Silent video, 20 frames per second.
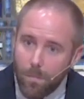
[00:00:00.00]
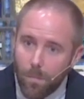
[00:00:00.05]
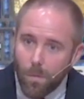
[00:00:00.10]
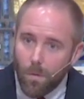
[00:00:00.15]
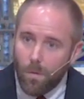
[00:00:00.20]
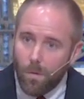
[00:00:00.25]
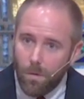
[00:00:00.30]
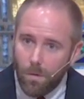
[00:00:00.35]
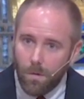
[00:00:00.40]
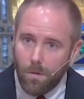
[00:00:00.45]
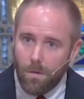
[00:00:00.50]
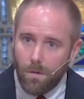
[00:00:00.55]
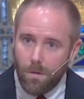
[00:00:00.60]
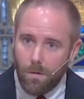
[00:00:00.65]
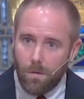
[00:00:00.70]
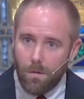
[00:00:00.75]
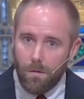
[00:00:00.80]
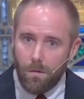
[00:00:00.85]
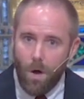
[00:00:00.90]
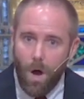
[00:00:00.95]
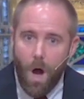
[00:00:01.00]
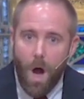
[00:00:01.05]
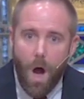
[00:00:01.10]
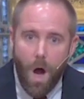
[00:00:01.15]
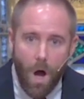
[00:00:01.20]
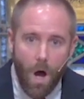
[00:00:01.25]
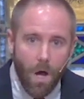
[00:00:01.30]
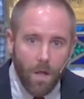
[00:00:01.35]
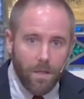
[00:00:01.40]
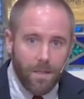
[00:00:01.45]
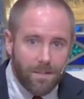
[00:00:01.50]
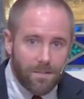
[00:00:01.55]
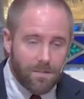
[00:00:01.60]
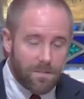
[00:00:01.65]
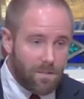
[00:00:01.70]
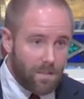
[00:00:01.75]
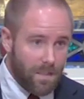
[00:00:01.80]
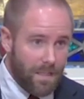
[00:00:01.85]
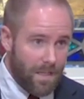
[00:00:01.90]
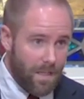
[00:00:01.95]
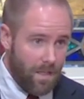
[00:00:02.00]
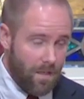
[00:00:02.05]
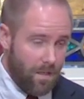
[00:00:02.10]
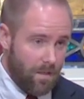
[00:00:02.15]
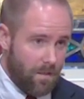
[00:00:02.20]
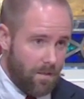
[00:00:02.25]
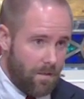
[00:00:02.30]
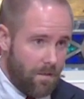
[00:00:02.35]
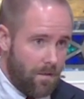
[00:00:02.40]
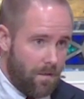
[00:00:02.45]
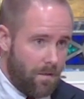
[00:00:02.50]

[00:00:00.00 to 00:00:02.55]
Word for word: people, honestly.